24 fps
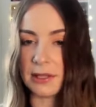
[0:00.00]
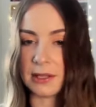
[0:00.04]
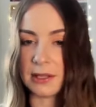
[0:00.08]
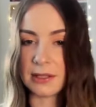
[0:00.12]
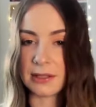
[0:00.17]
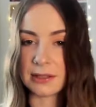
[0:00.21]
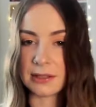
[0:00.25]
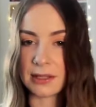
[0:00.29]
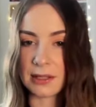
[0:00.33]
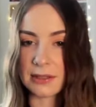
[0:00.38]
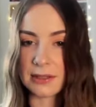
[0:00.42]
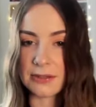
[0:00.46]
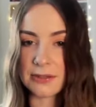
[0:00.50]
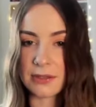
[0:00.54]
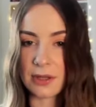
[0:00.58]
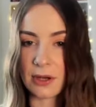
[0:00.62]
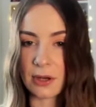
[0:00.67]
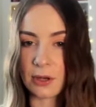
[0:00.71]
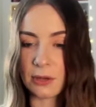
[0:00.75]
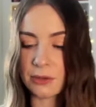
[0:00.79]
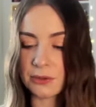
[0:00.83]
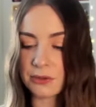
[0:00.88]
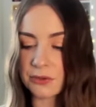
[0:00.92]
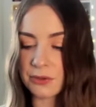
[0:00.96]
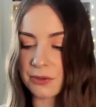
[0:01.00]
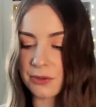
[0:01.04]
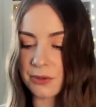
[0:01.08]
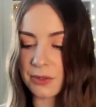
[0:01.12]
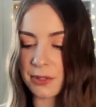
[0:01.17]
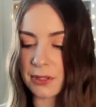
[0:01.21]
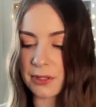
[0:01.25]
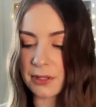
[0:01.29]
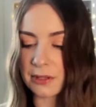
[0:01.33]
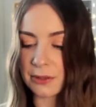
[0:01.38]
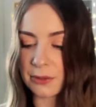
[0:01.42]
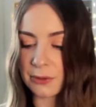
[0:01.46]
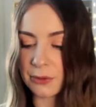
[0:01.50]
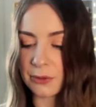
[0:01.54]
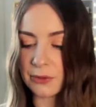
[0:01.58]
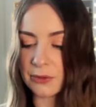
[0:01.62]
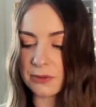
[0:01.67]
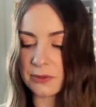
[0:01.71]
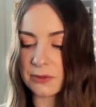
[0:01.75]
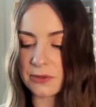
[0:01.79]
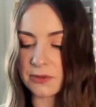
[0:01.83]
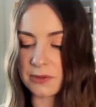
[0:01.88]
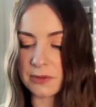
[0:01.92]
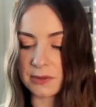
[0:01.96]
A nice ultra there, good
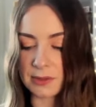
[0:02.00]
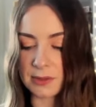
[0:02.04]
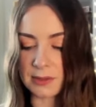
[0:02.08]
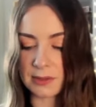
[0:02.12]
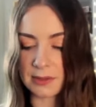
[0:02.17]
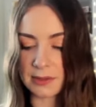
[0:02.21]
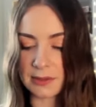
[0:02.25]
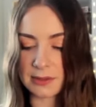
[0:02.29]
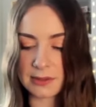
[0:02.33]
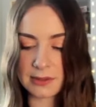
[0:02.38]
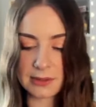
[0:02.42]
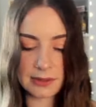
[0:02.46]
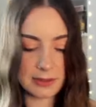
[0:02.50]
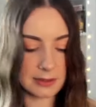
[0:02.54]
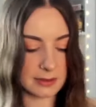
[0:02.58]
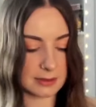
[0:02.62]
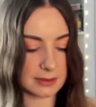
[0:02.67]
to see it.